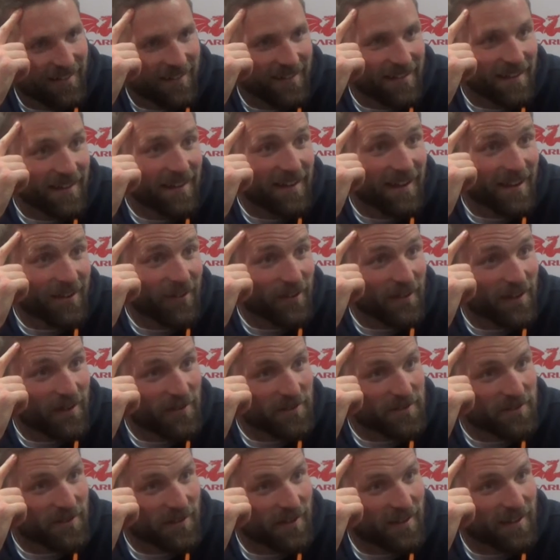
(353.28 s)
Yeah, well, that
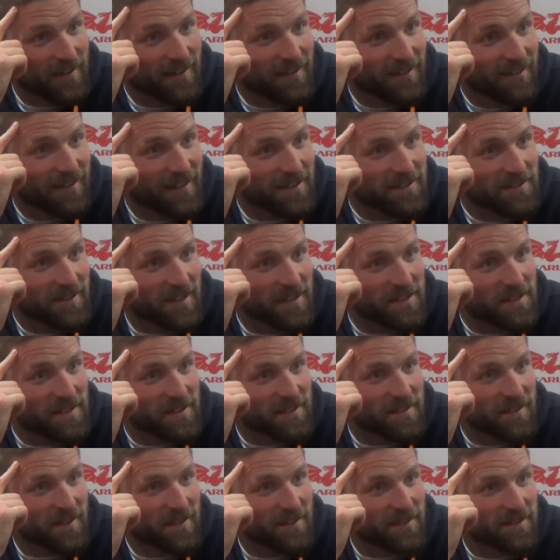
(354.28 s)
was great. That's nice
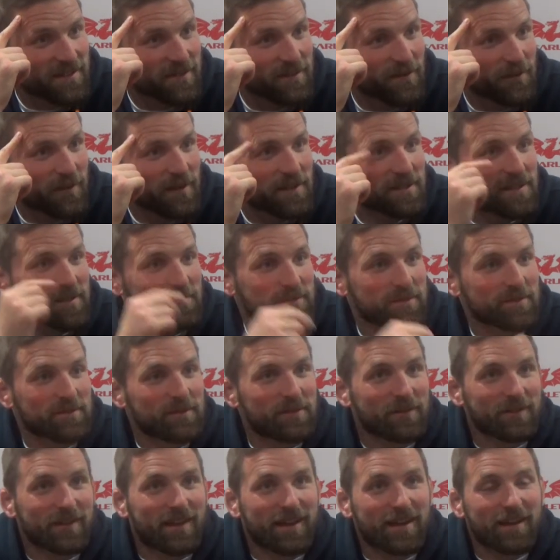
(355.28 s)
as an away team to
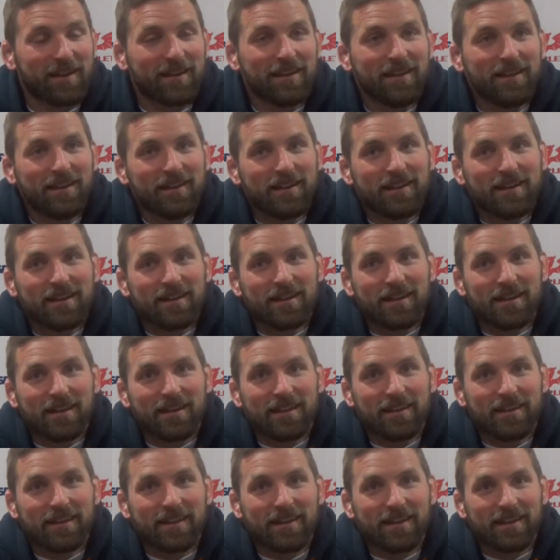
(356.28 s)
do that. Yeah.
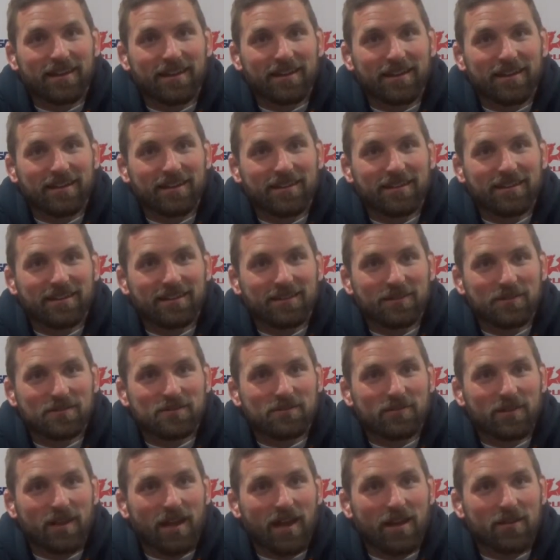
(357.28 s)
And it was
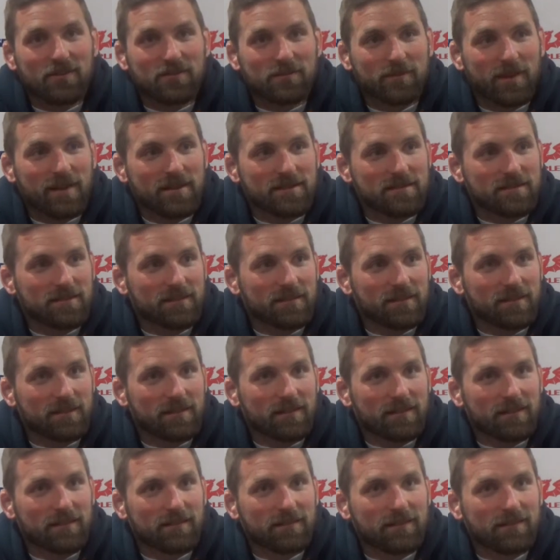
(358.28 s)
amazing.
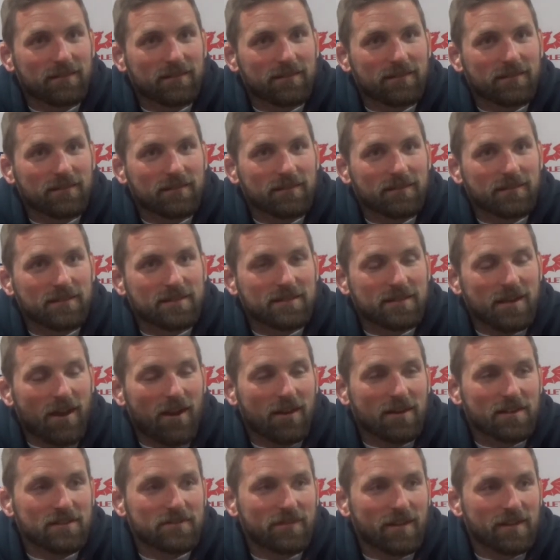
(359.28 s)
The
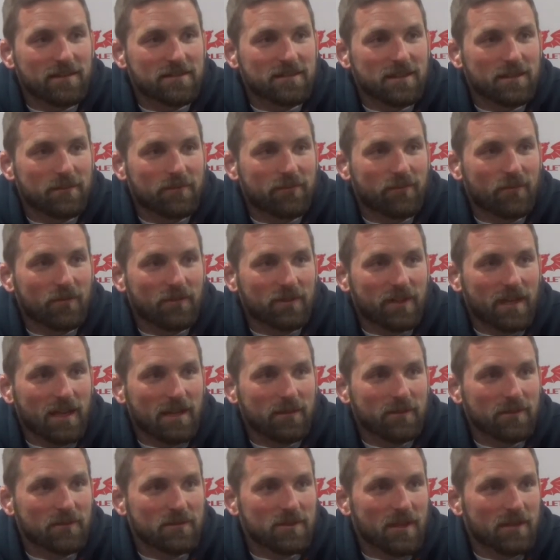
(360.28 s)
Scarlets fans there before the
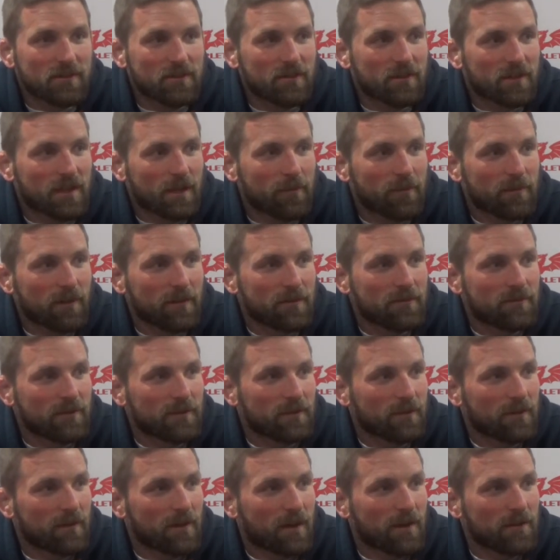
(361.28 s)
game. There was, I don't know, a couple hundred
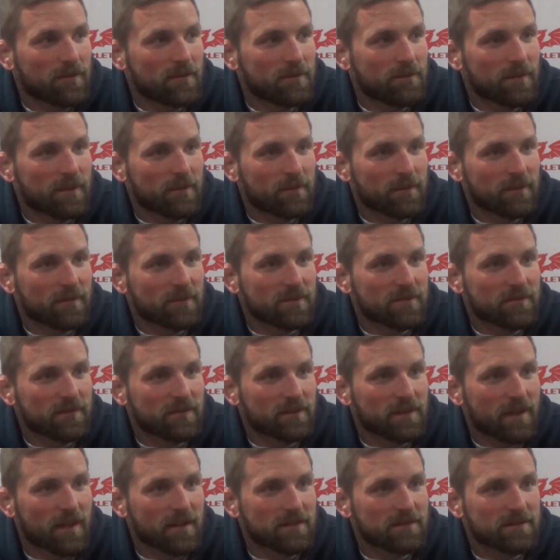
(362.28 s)
or a hundred maybe. It was
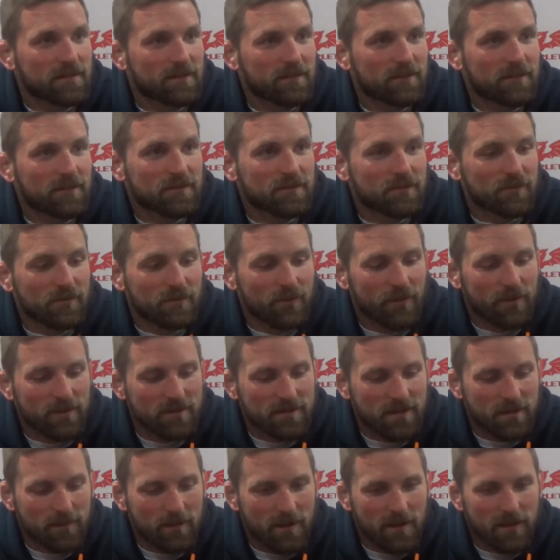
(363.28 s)
fantastic, sort of noise
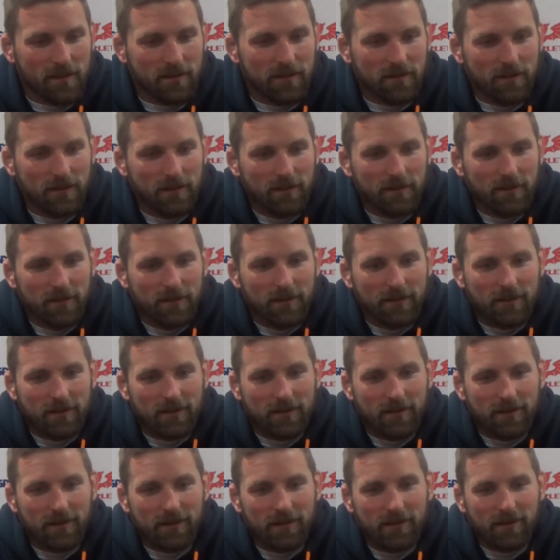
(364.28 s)
they made.
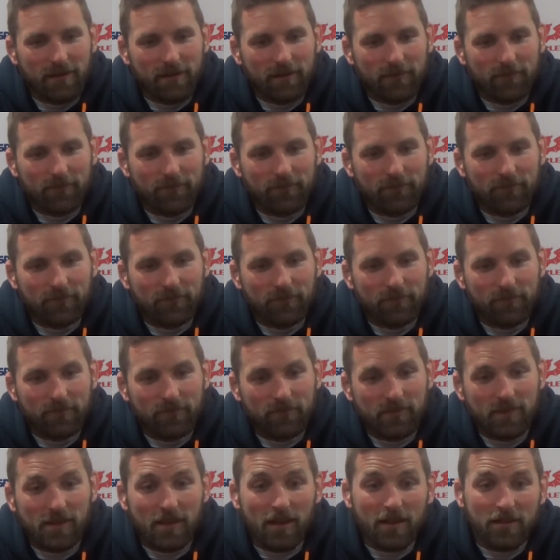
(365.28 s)
And
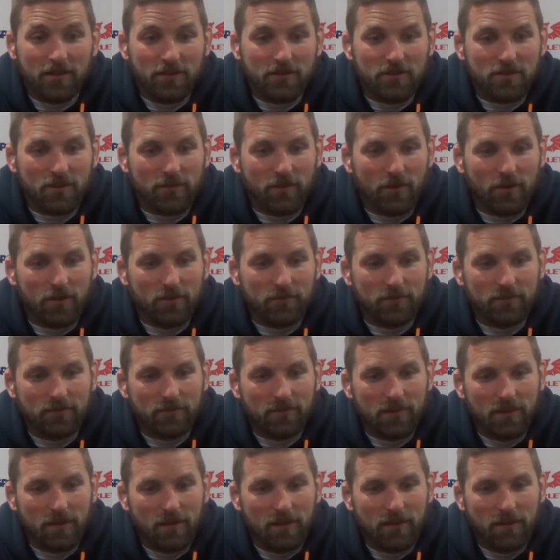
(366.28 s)
you sort of hope.
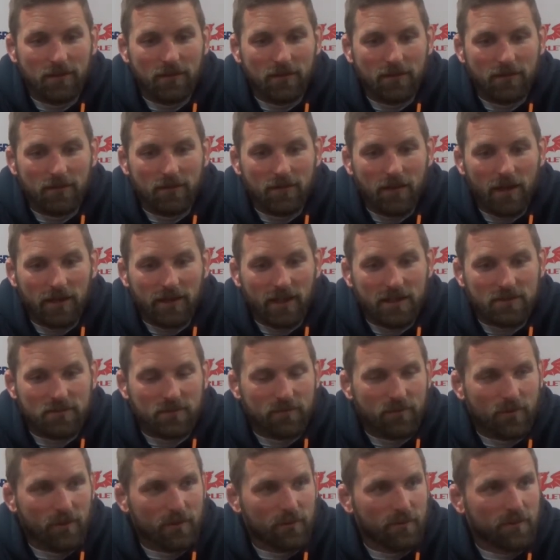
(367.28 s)
I guess we
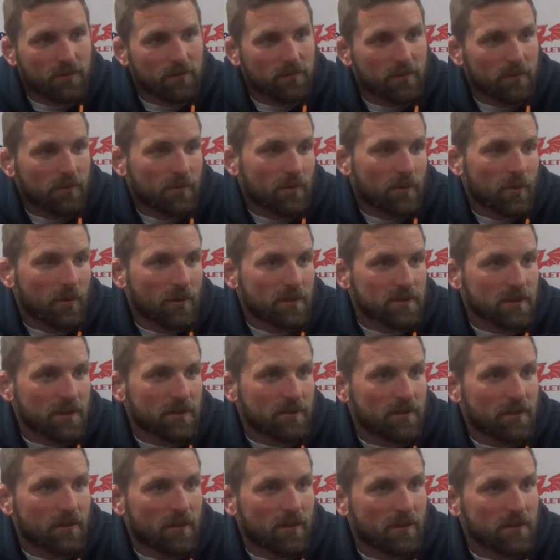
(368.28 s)
would go in as
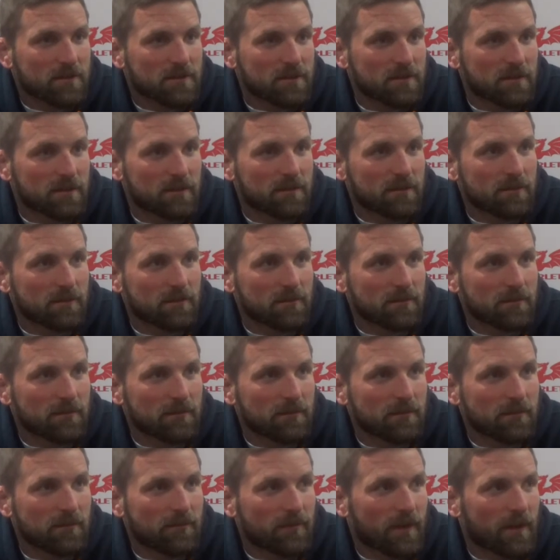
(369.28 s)
underdogs, and
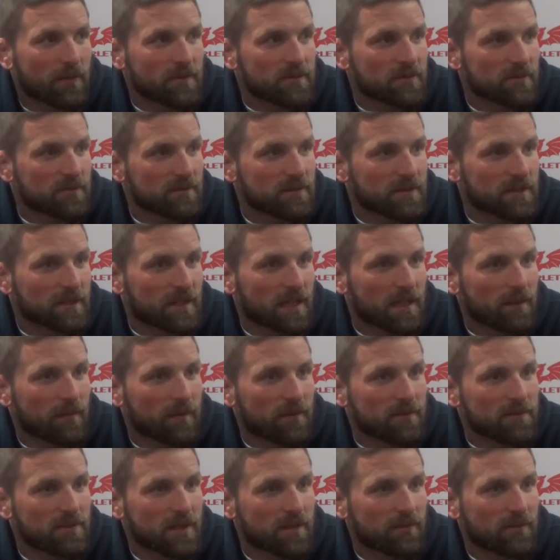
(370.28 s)
if I was going to a game, I
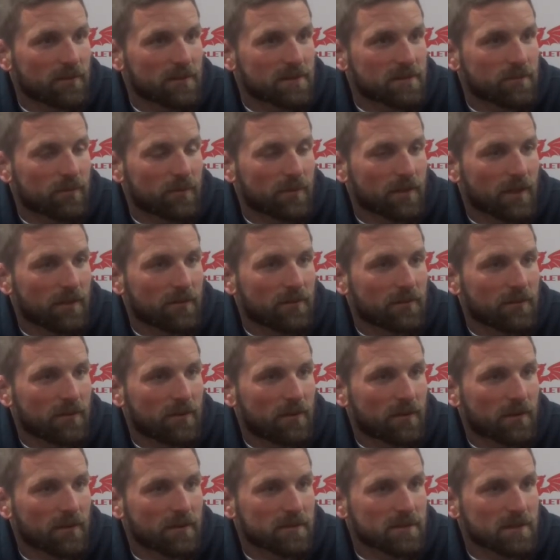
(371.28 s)
would generally support the
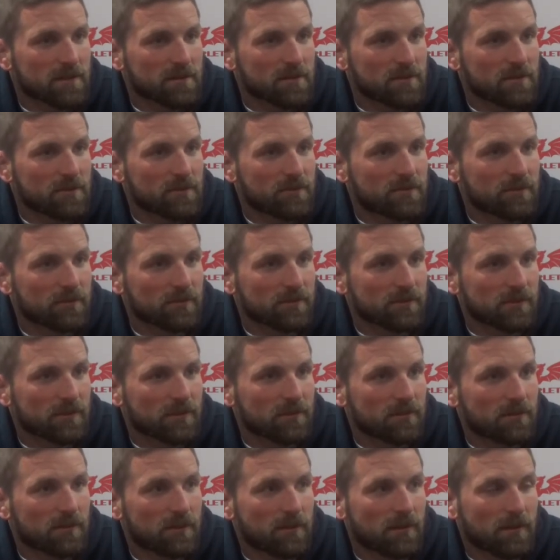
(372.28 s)
underdog as a neutral.
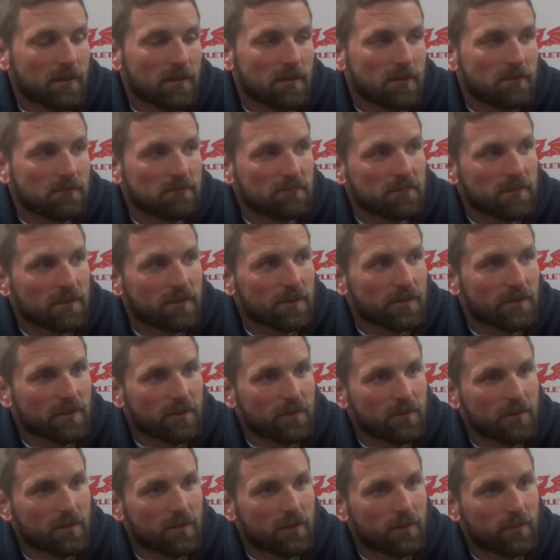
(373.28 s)
So
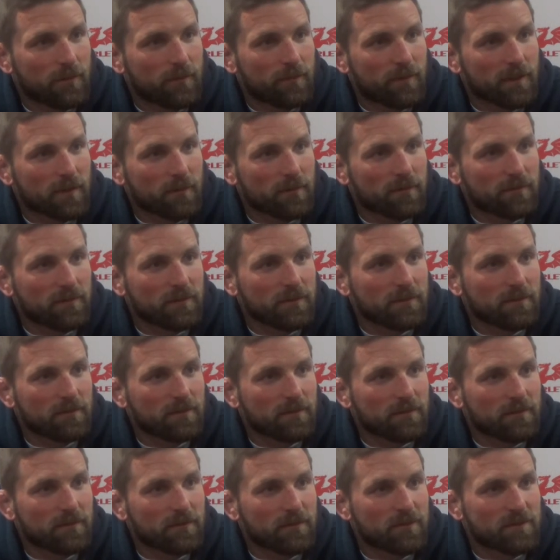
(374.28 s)
you hope you pick up a few
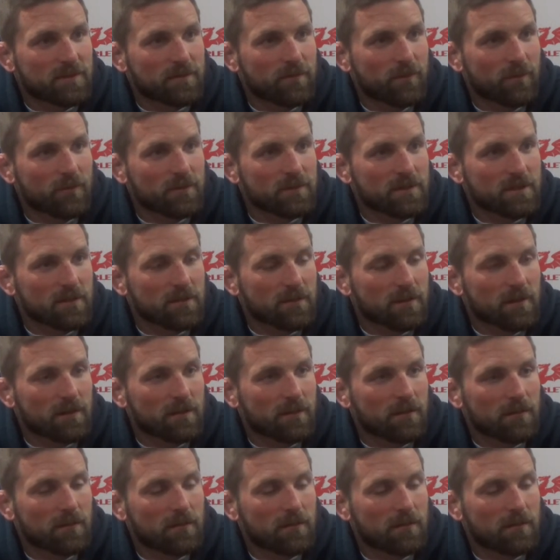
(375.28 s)
supporters here.